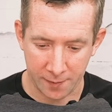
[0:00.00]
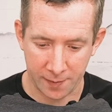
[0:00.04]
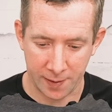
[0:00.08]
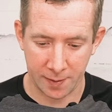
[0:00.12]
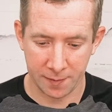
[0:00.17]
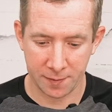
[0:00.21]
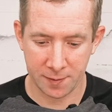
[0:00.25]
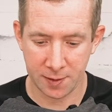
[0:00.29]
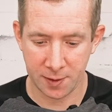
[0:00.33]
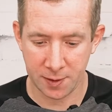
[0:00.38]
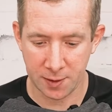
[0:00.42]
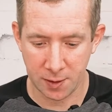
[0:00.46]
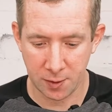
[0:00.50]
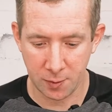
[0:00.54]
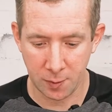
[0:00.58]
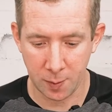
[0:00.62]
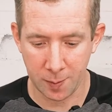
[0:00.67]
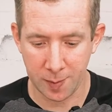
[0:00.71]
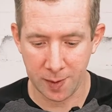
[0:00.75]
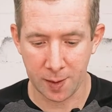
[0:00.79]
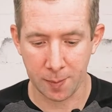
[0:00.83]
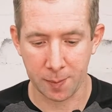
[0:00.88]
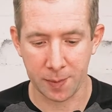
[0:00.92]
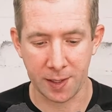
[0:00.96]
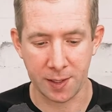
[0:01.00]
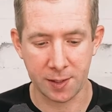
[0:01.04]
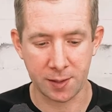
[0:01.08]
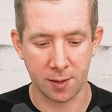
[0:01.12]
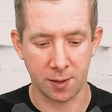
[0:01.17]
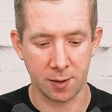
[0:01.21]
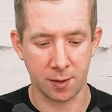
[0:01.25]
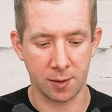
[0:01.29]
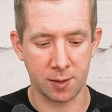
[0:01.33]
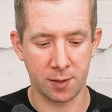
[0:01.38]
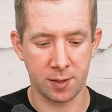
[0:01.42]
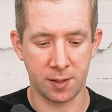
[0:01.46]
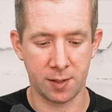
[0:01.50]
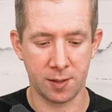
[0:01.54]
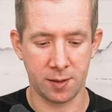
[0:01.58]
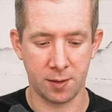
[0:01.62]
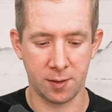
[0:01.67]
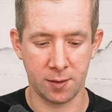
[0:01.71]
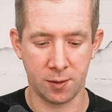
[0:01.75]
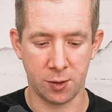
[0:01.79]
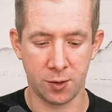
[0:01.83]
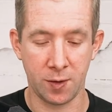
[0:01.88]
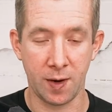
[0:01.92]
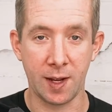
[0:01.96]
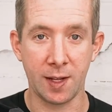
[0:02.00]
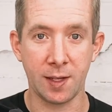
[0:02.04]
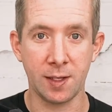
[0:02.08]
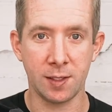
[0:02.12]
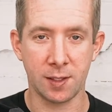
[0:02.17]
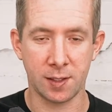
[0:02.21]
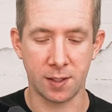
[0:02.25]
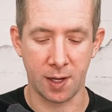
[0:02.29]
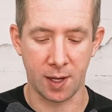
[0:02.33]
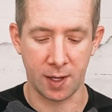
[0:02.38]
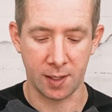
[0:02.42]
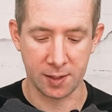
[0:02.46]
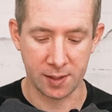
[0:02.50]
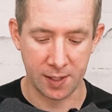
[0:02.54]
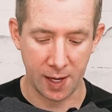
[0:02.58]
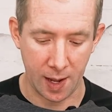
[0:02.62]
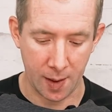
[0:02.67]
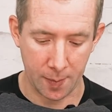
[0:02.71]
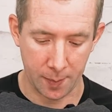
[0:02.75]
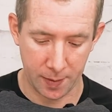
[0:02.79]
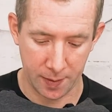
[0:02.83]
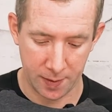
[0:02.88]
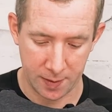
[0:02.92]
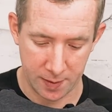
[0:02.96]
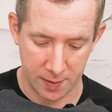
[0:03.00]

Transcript: left to do will be to place our treads on top.